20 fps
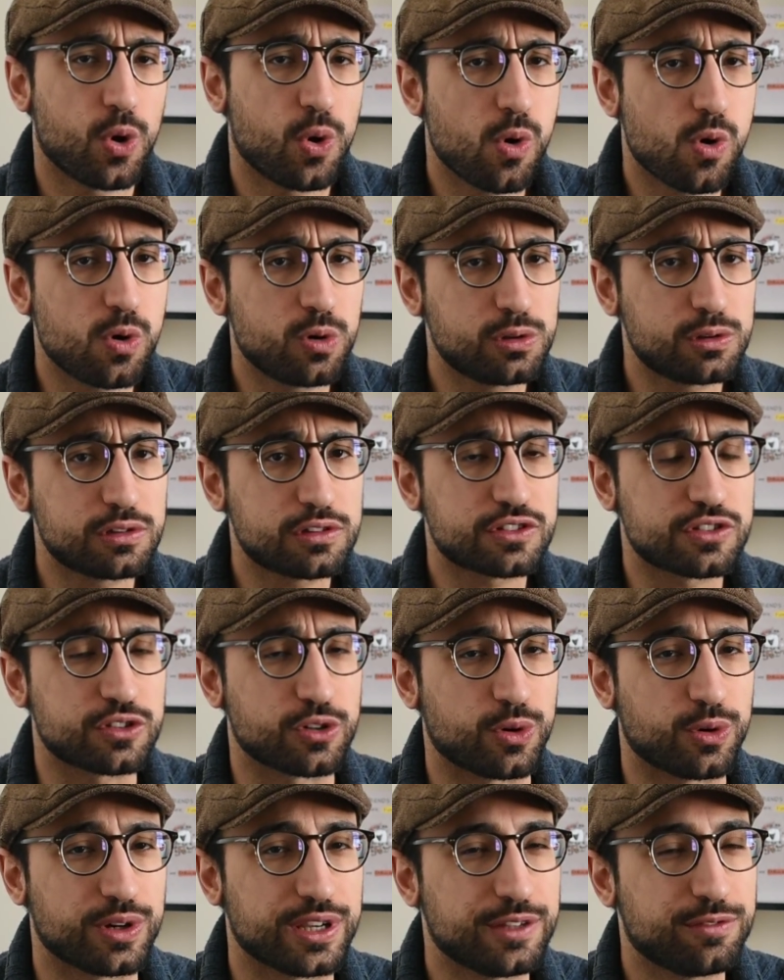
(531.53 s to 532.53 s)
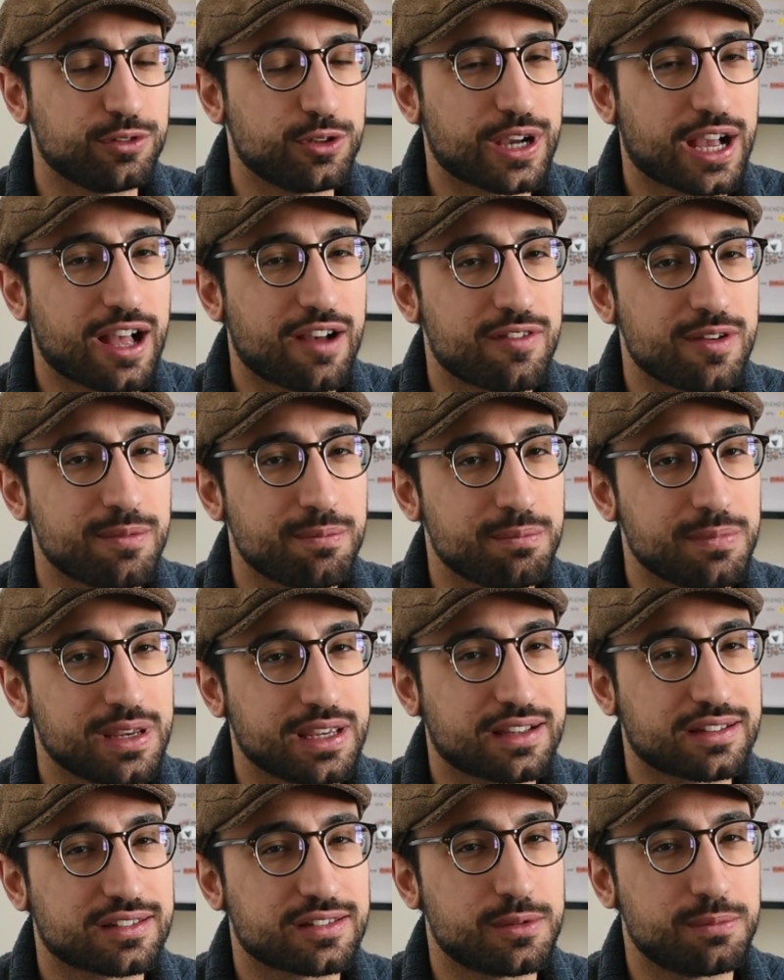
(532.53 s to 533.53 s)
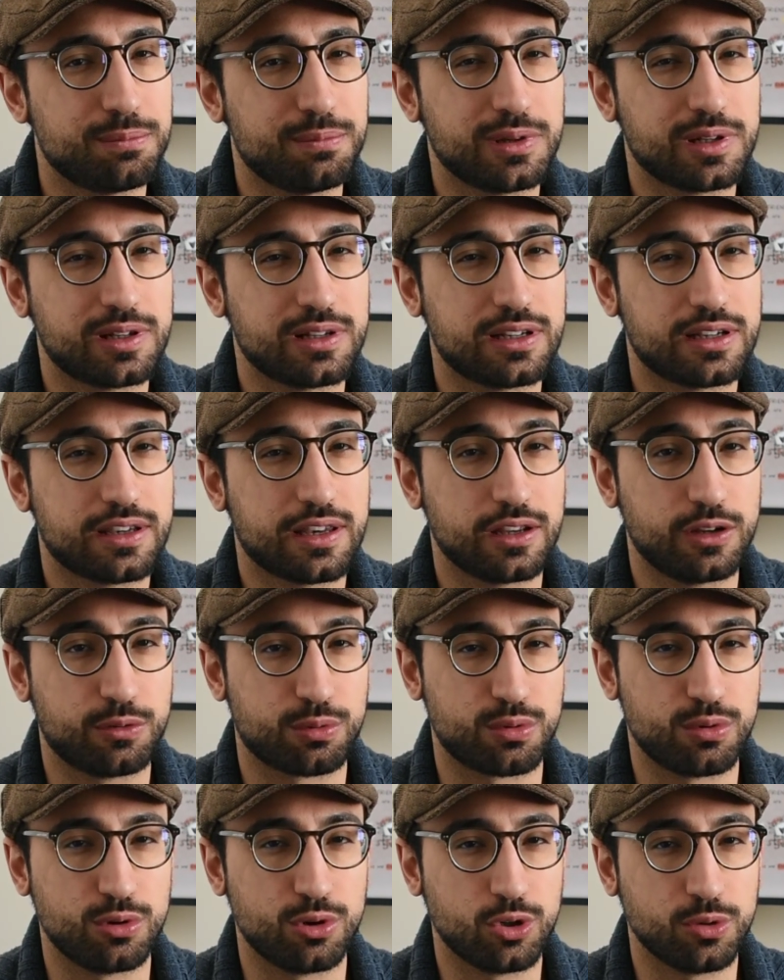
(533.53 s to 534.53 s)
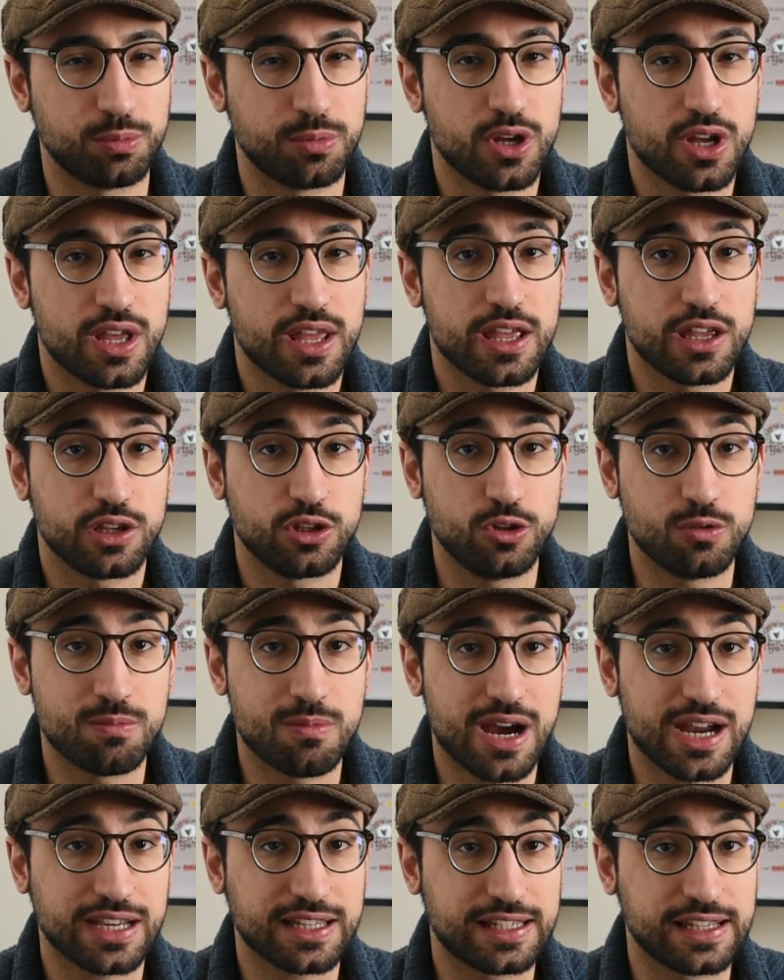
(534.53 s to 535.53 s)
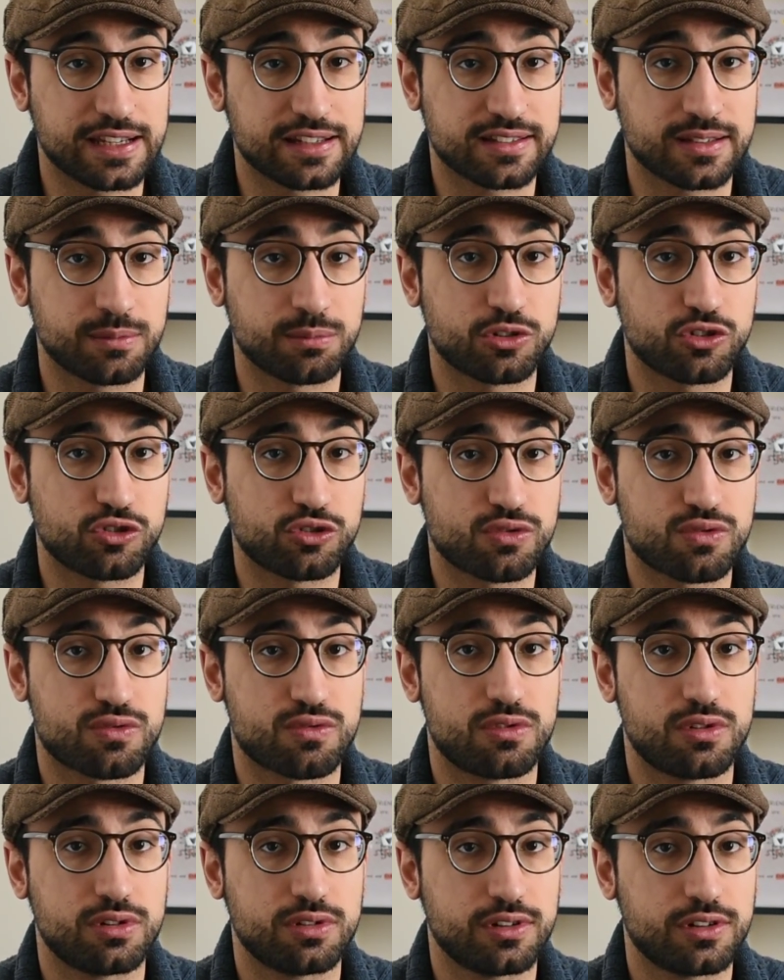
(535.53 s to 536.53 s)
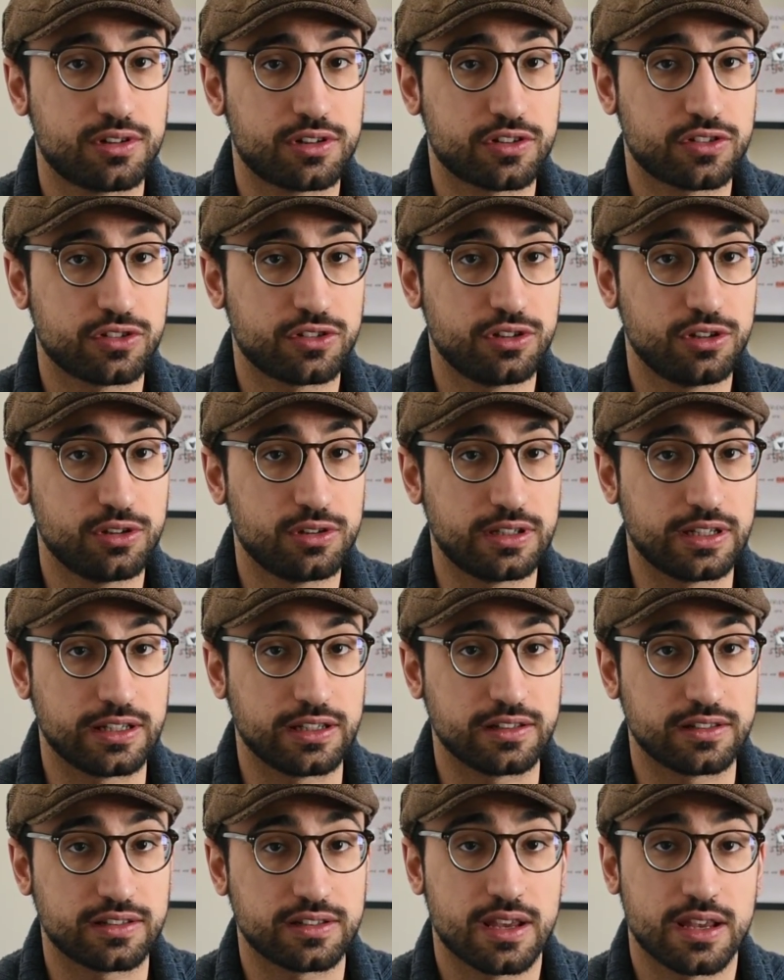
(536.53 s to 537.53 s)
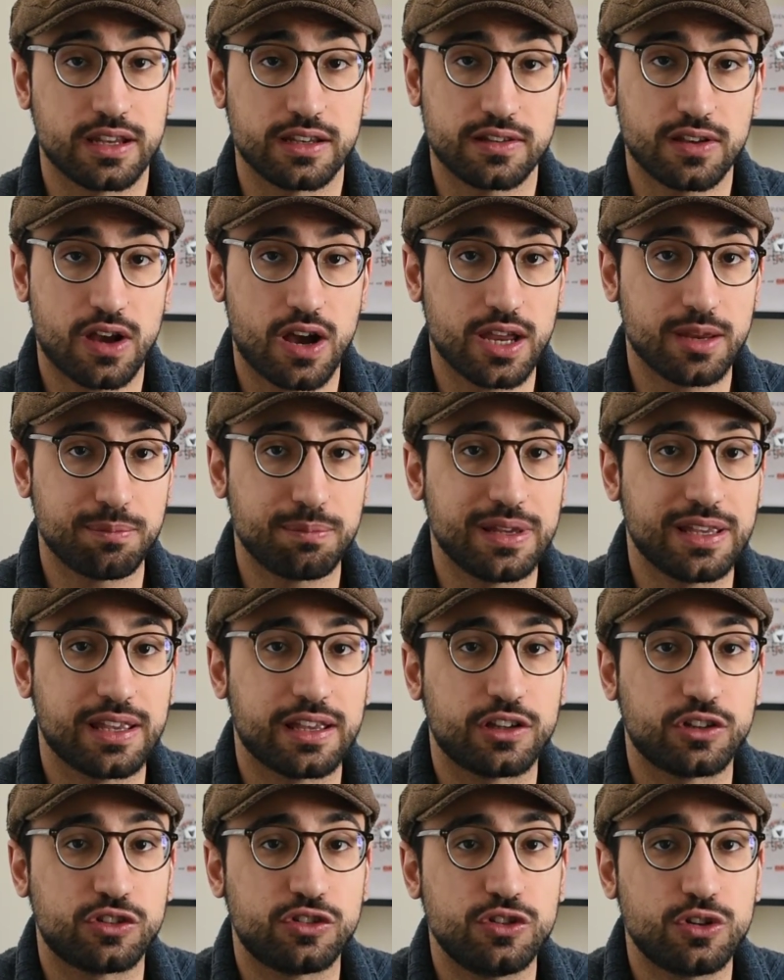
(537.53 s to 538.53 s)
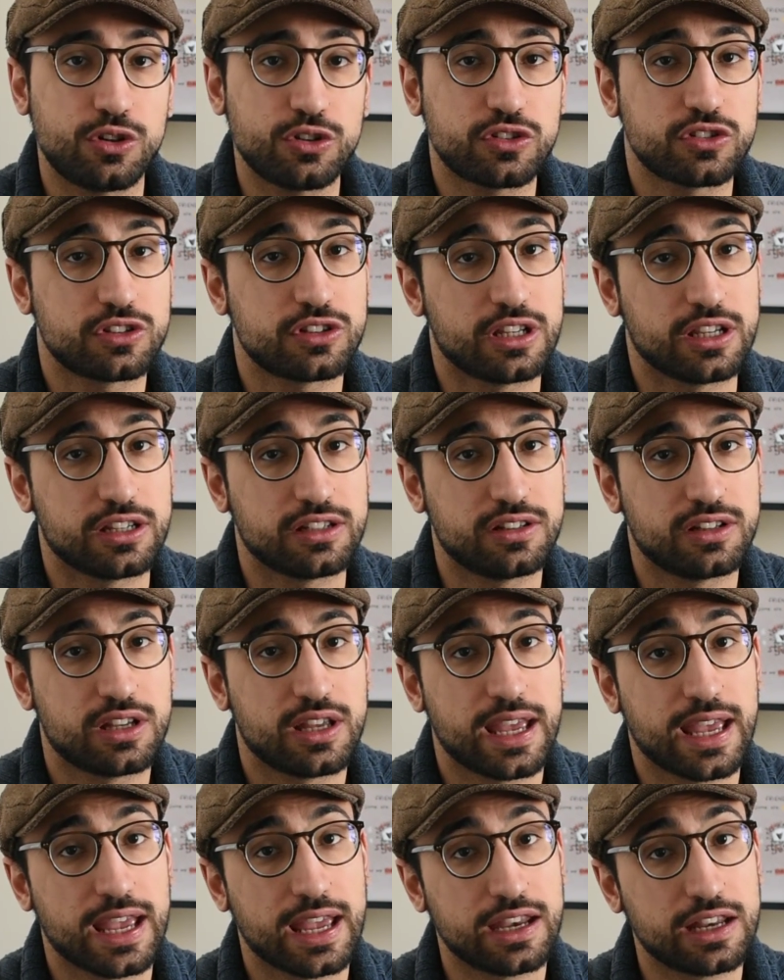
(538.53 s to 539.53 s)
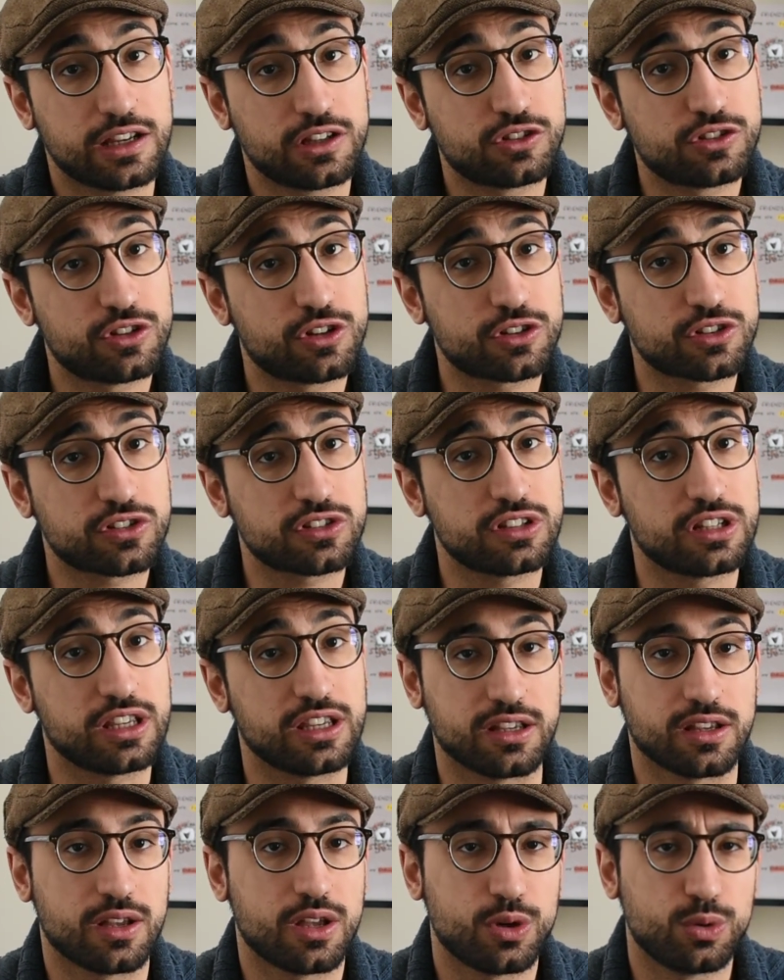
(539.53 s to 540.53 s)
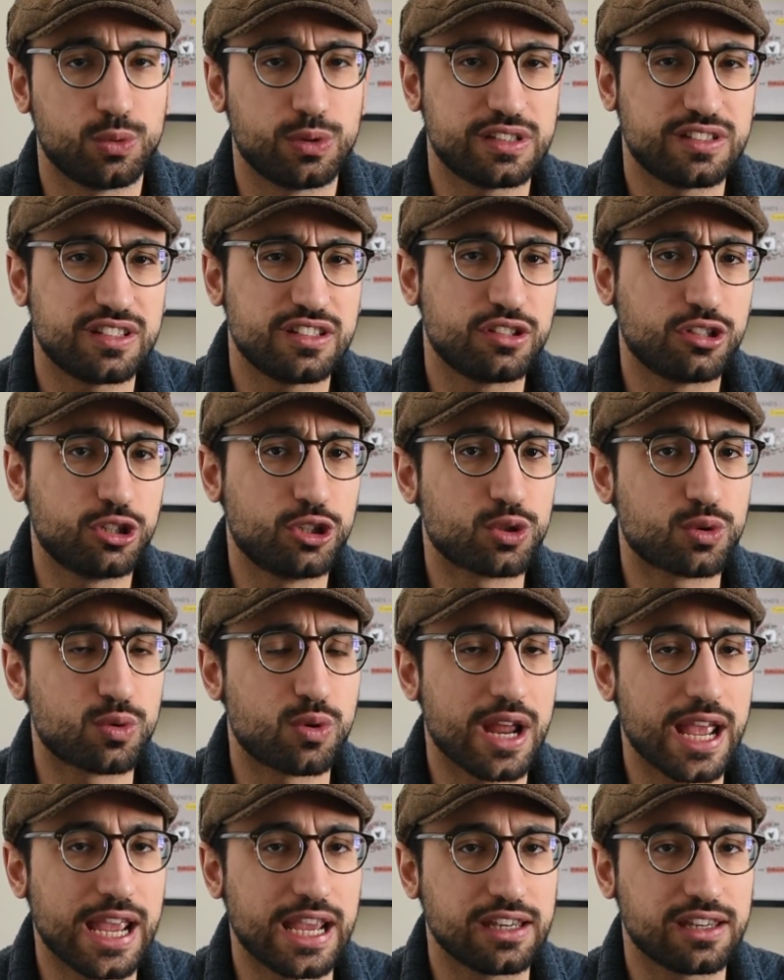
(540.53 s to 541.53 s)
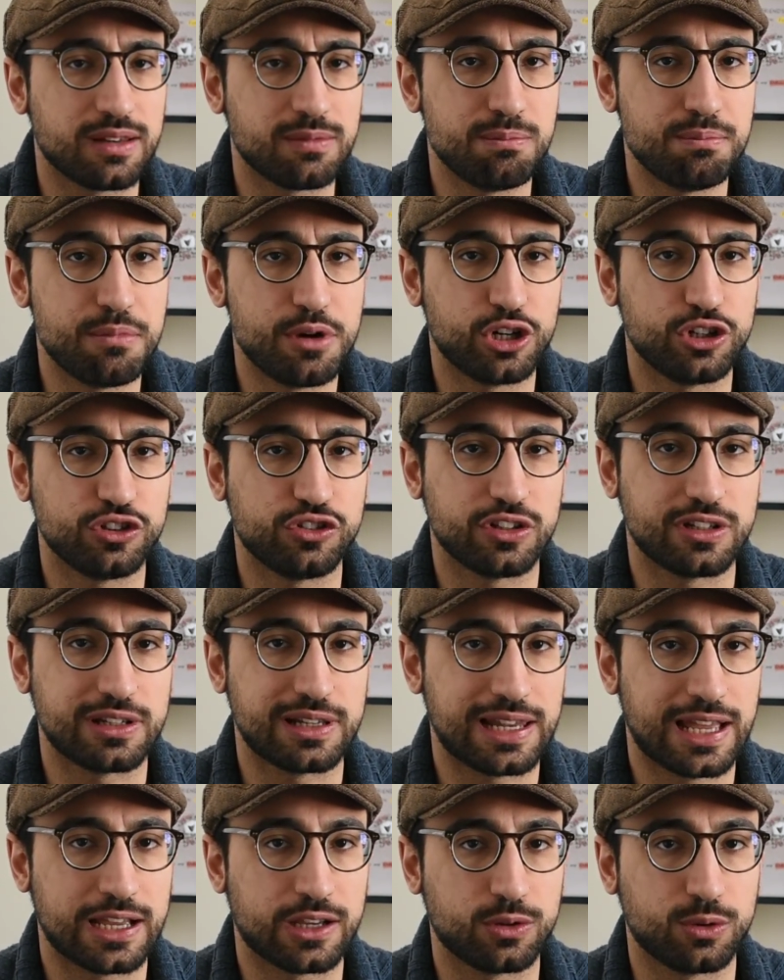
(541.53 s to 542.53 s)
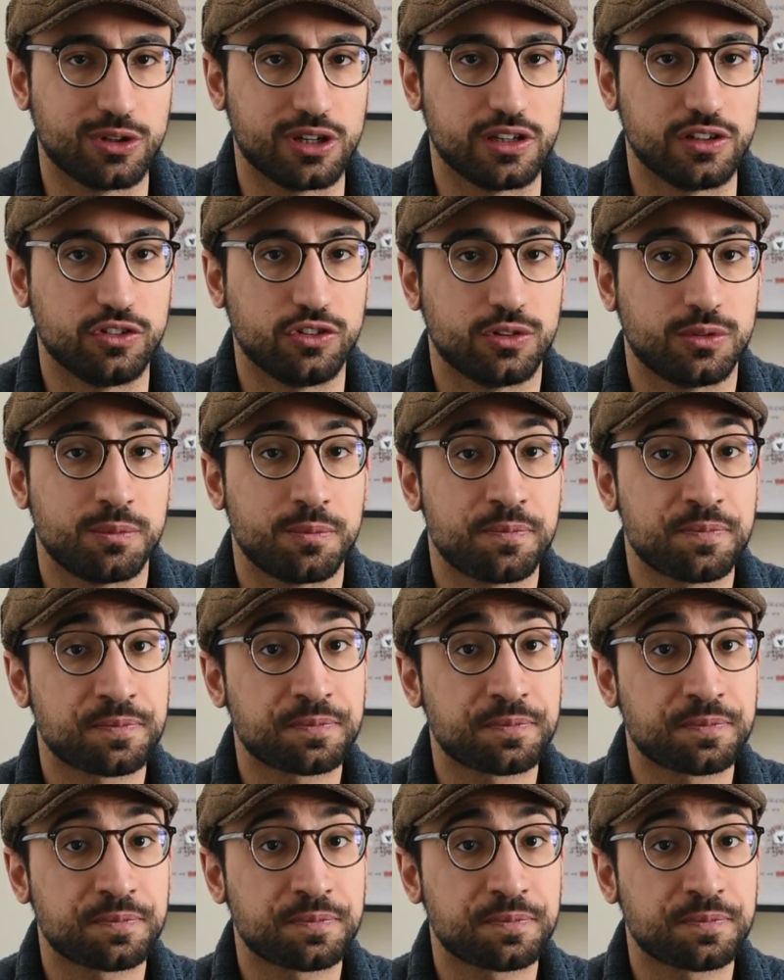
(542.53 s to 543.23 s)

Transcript: Also, if you have a mixed ability group, you might get some stronger students typing exhausted and exhausting, which is great emergent language.